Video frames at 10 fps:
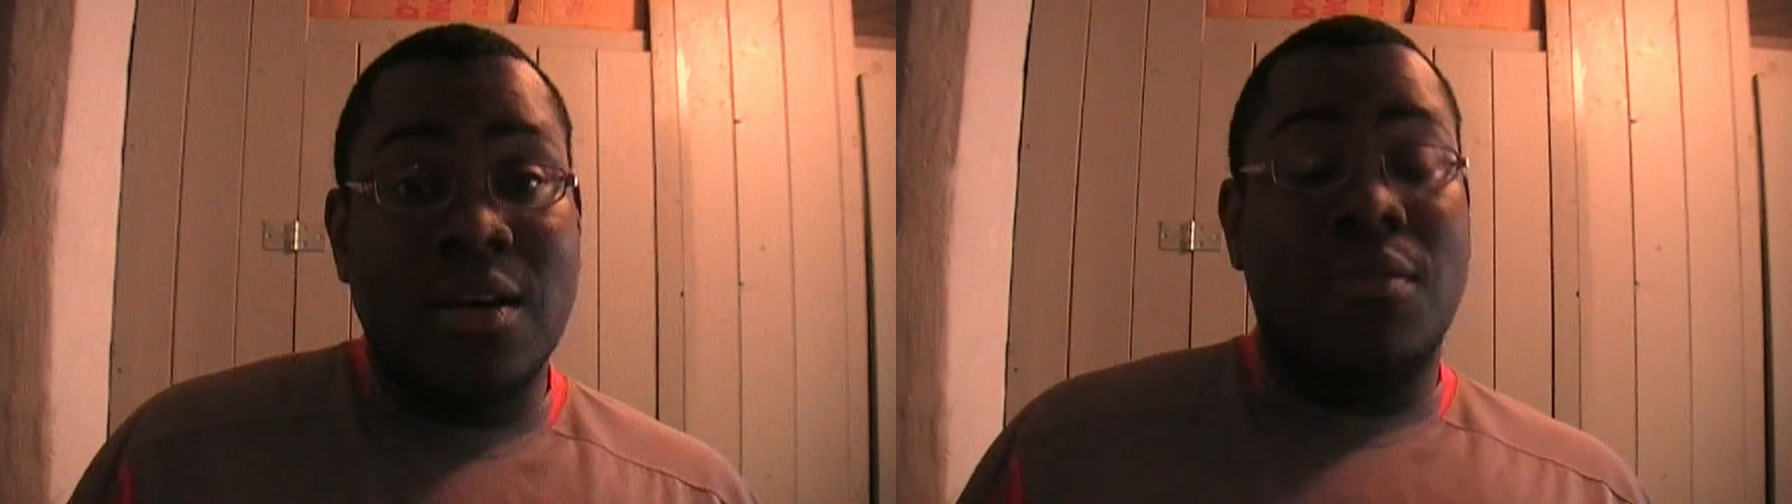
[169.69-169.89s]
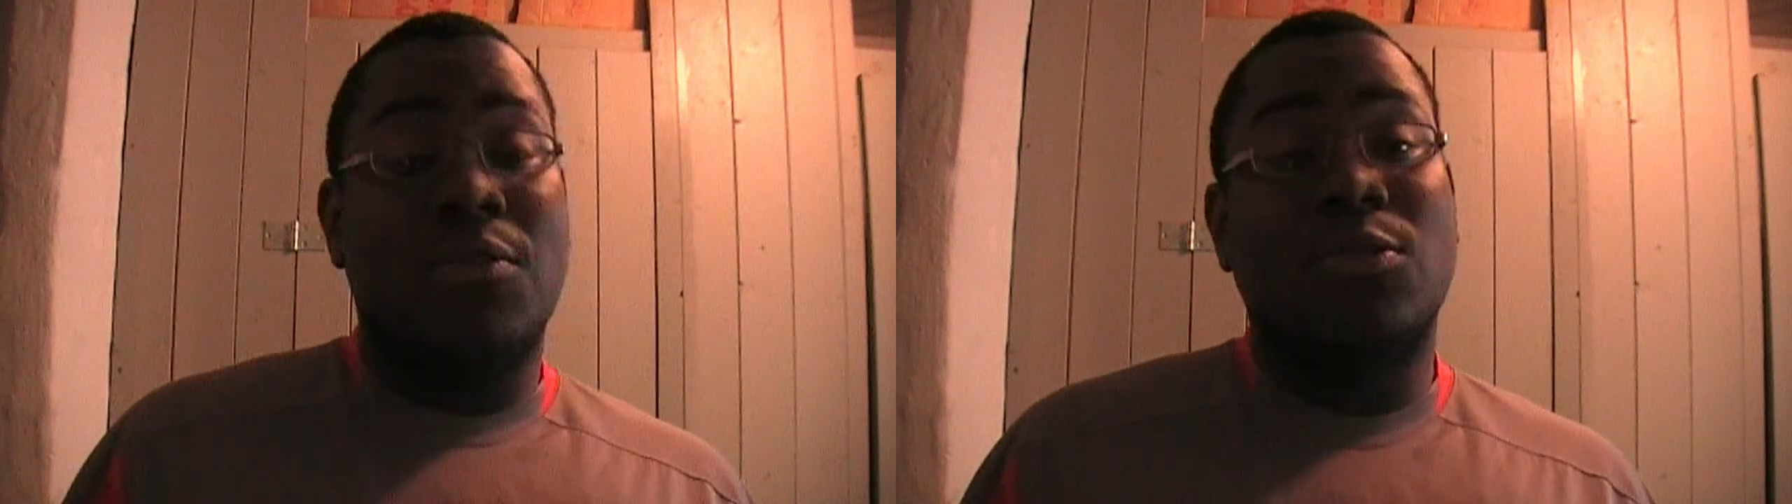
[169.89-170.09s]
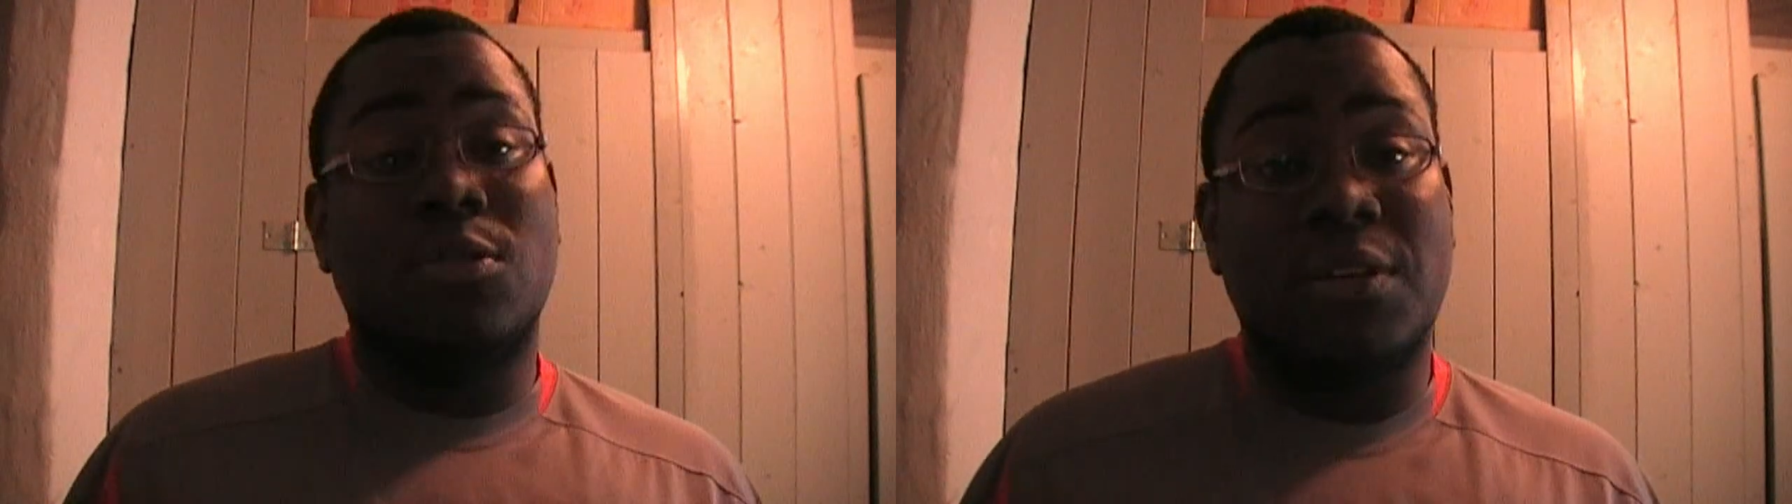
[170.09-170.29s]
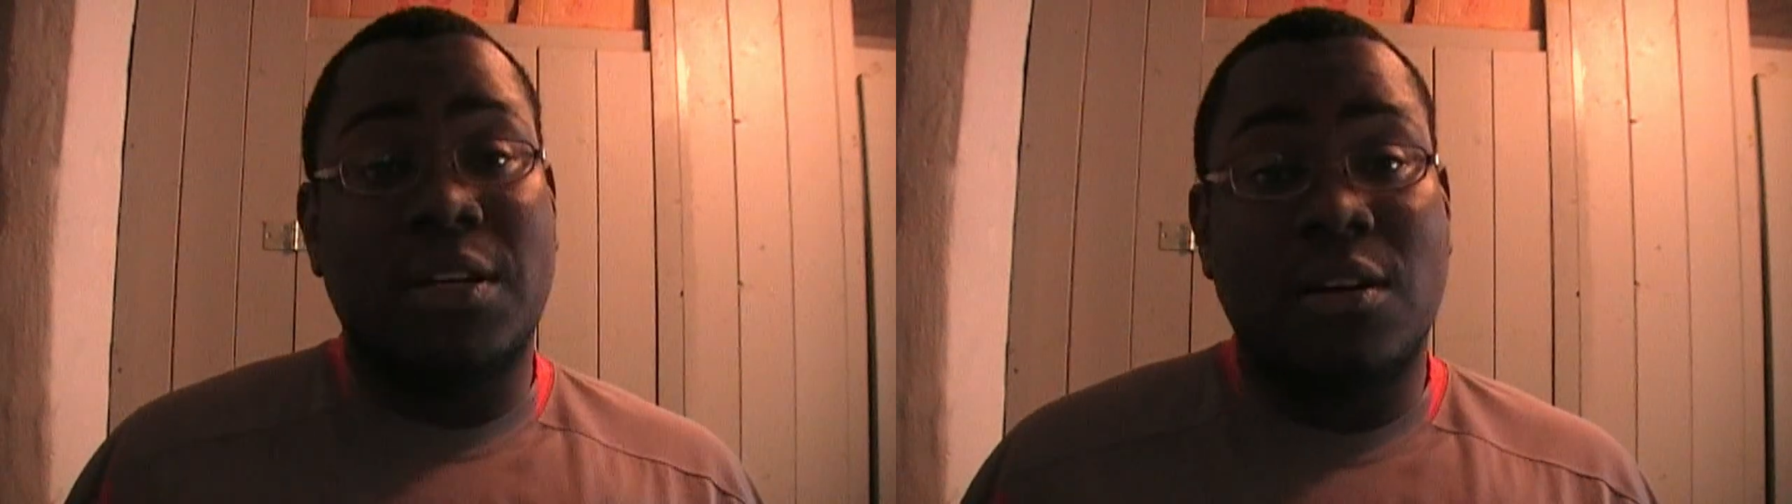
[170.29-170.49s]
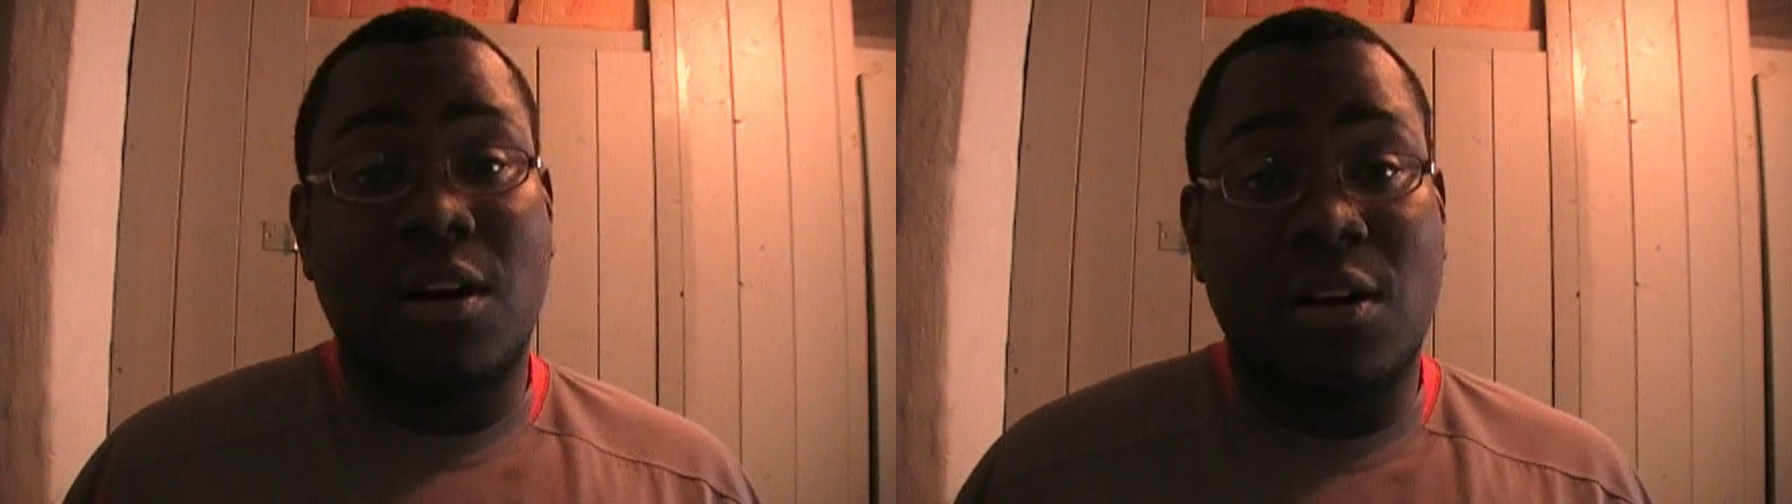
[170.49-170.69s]
Of course, over
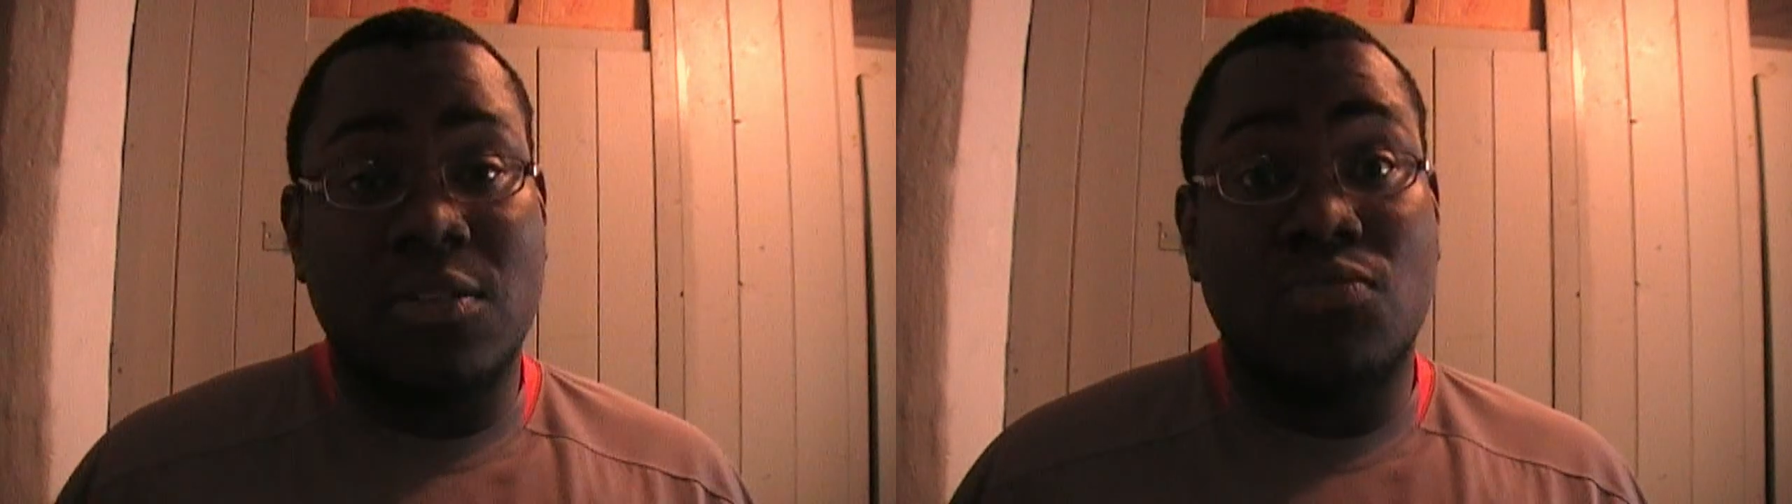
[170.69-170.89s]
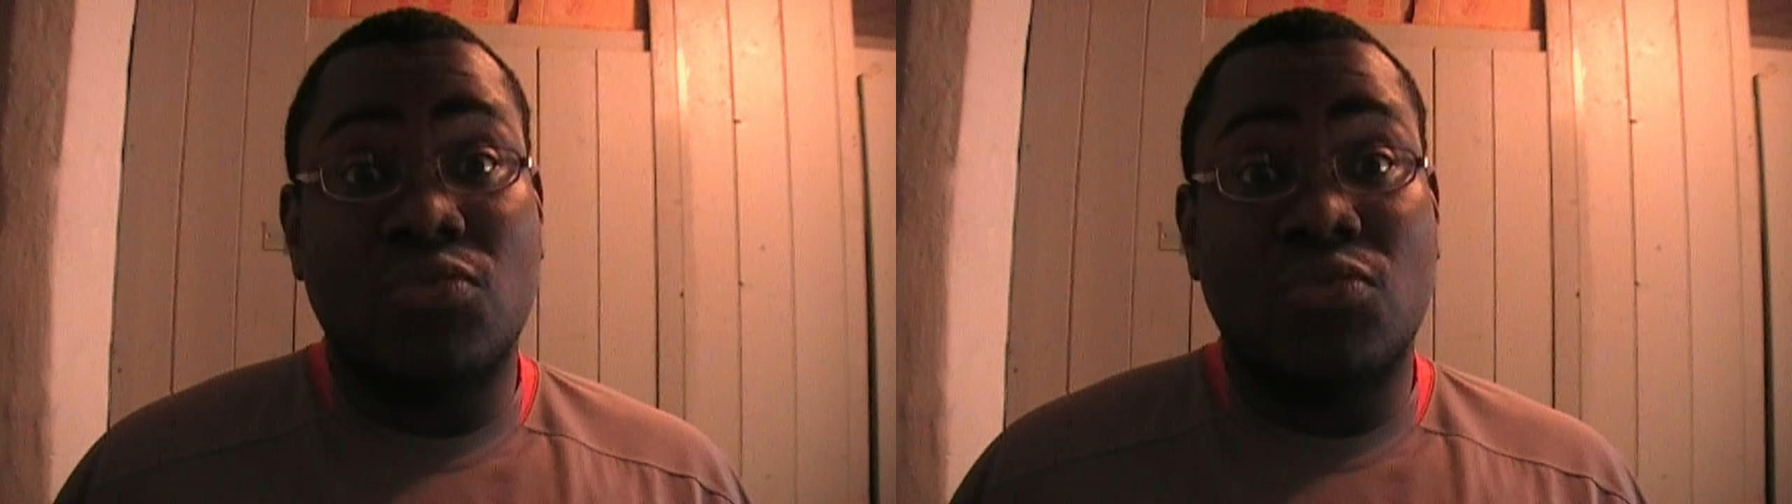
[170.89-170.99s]
here, it costs